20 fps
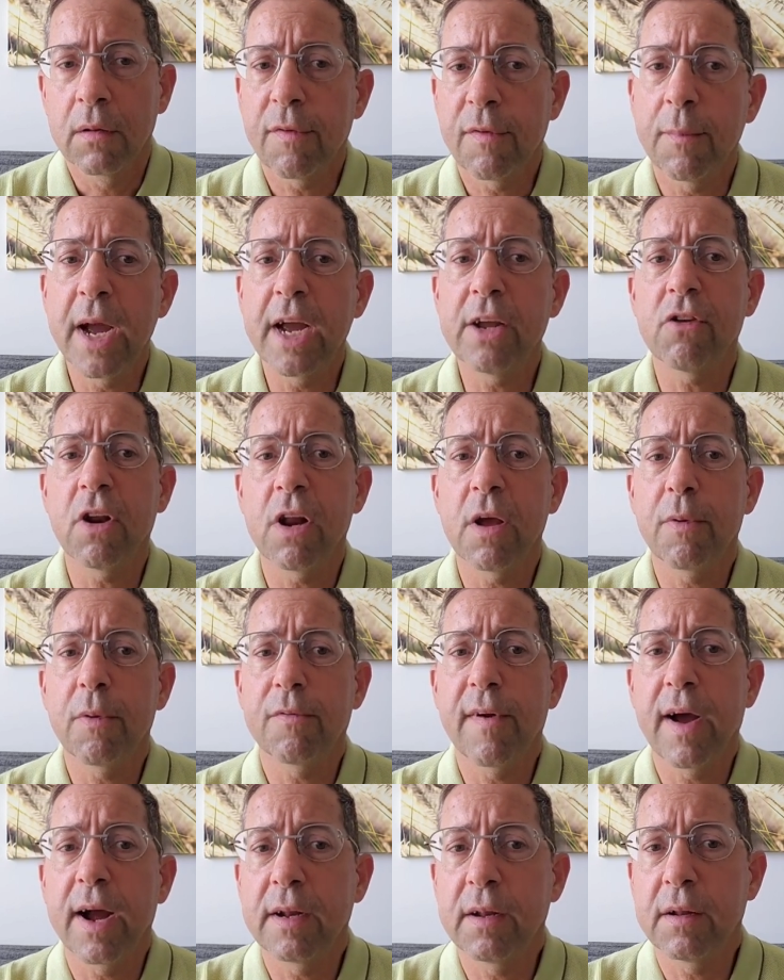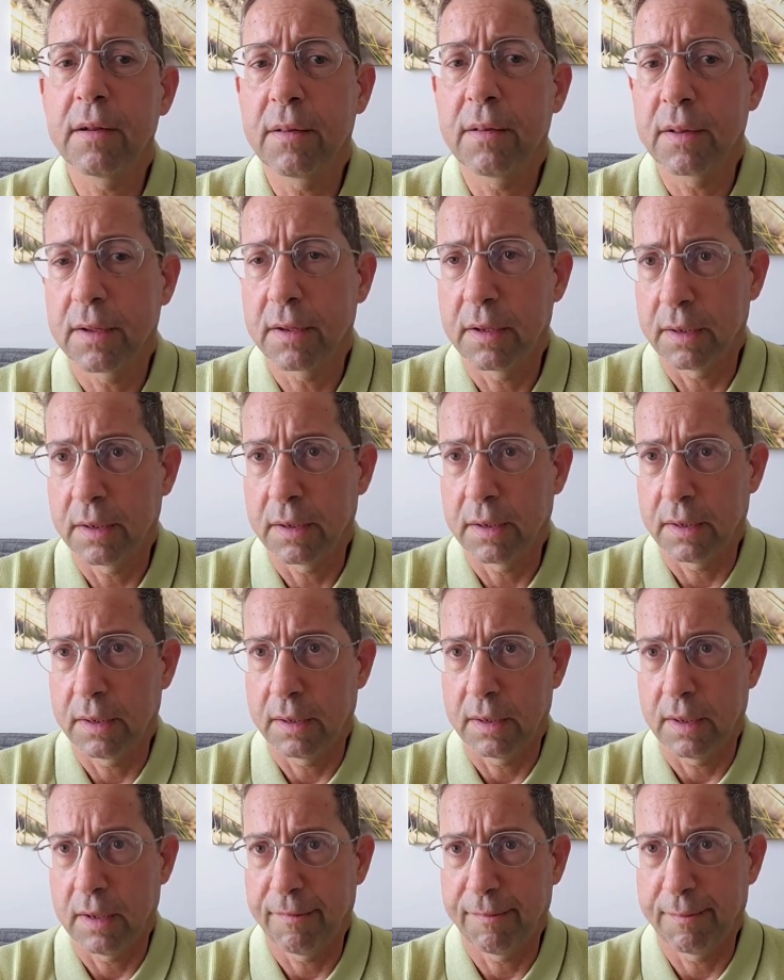The information I provided the
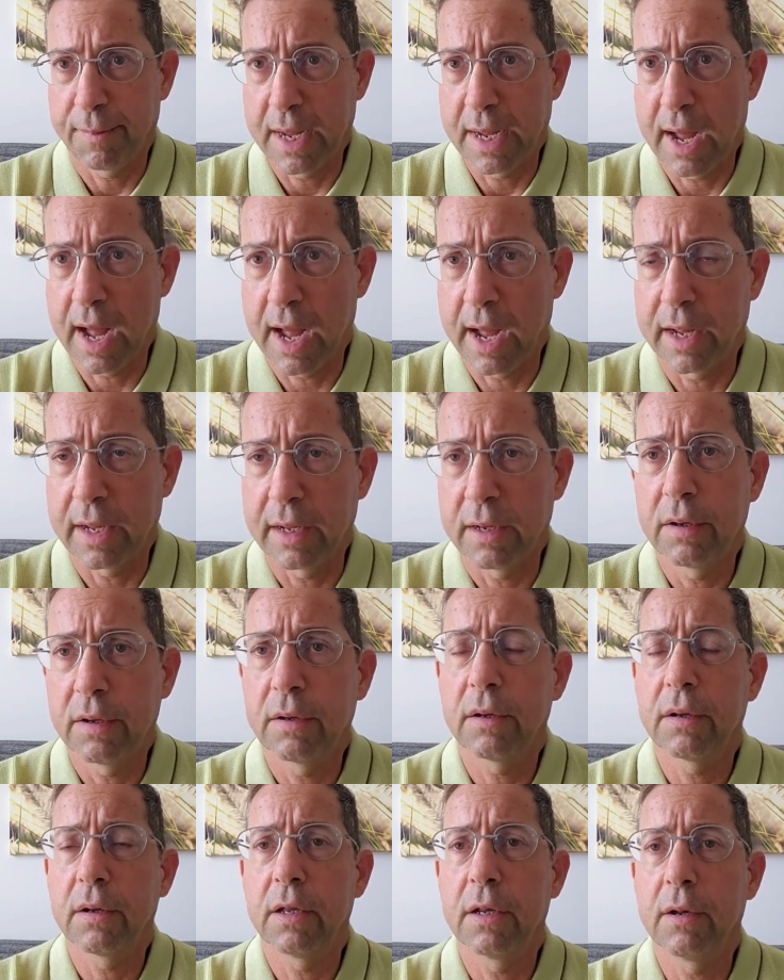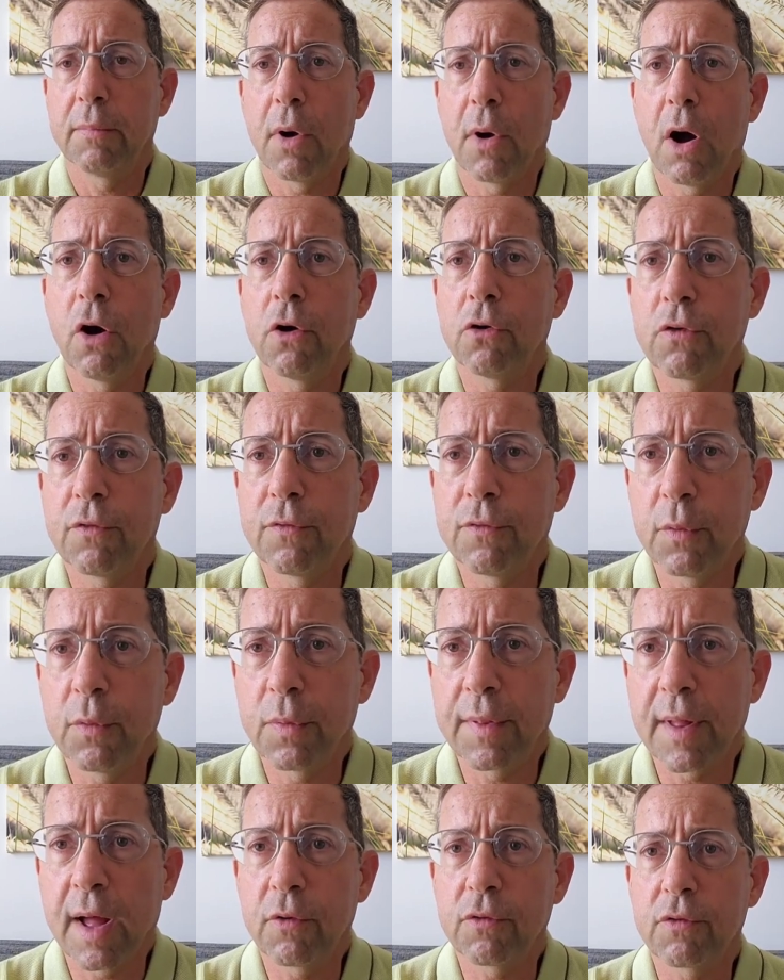FBI in March of
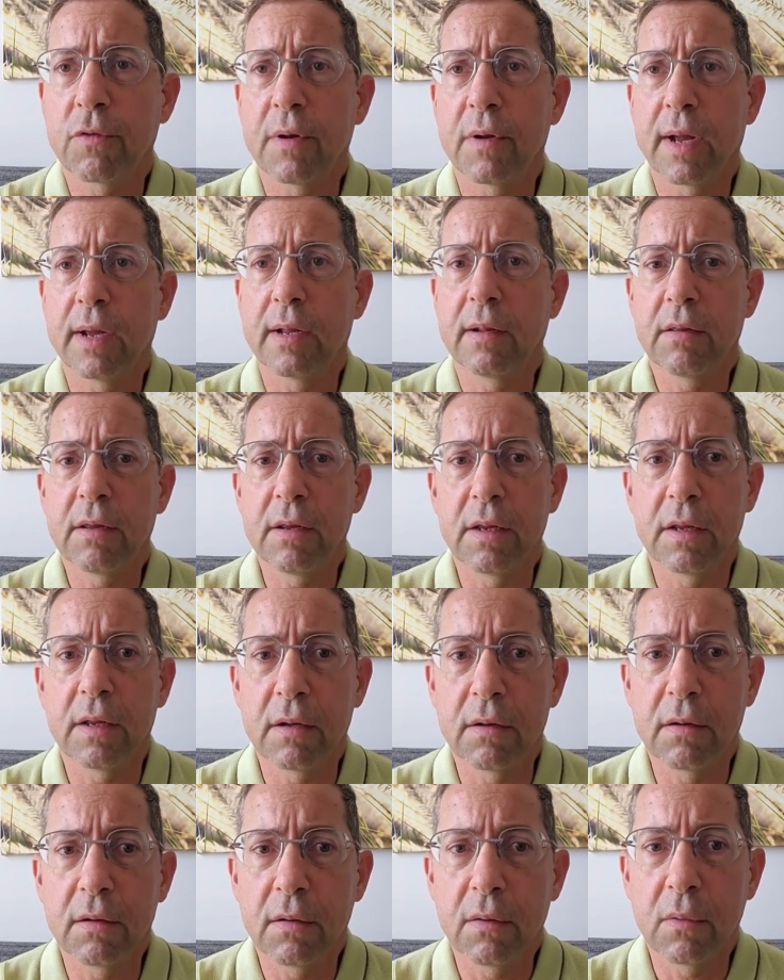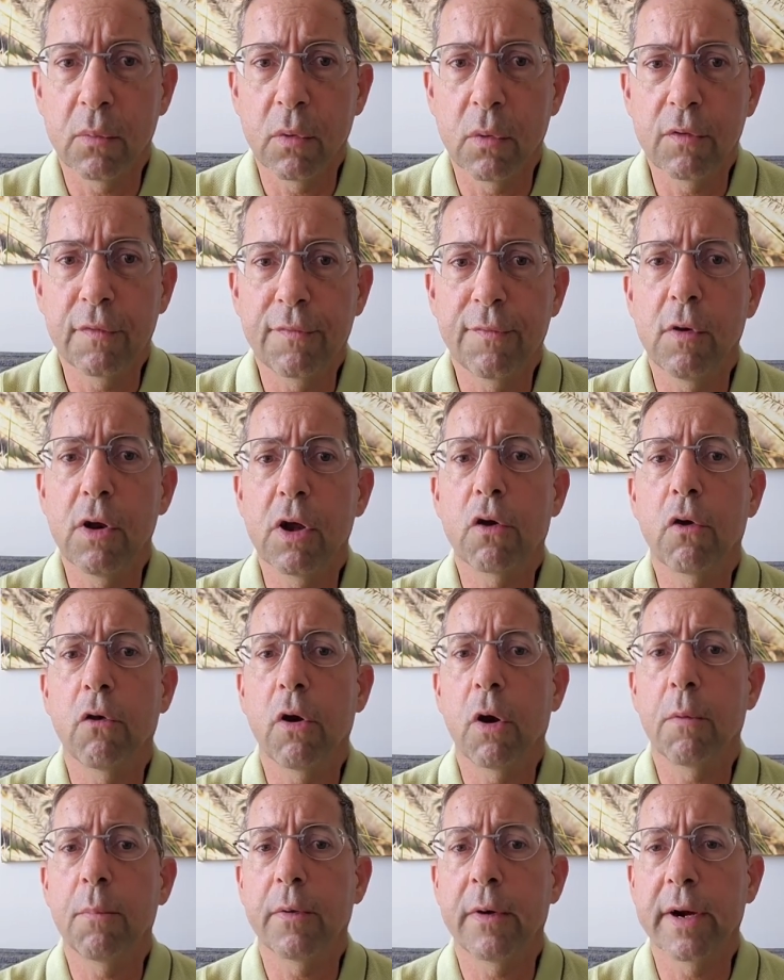2019 was fully
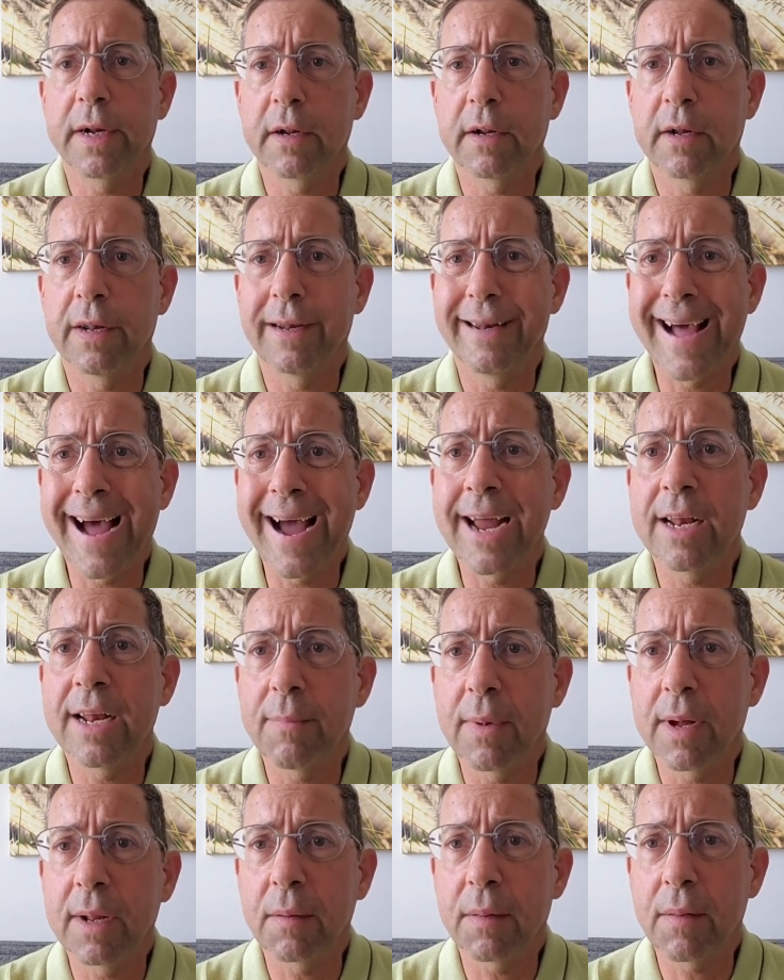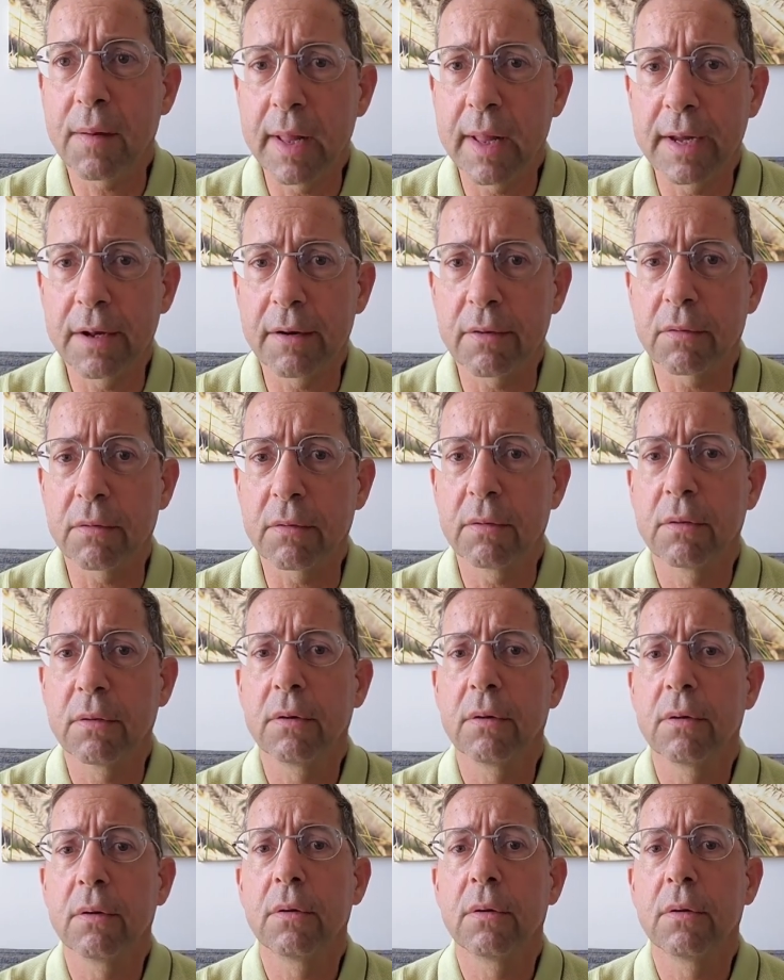corroborated 9 months later